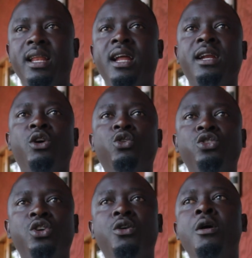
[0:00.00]
And then
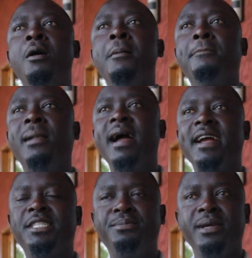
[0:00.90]
also my
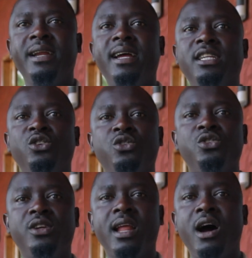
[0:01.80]
experience
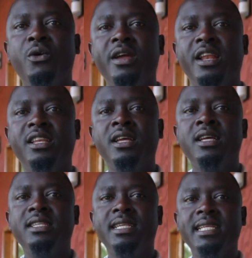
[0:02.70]
also now in
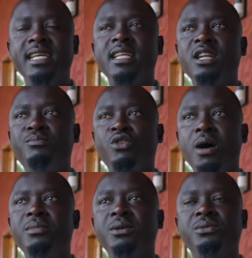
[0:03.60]
the digital
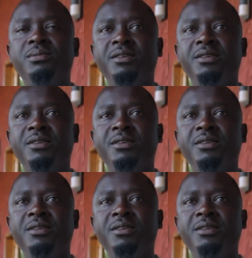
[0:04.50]
problems,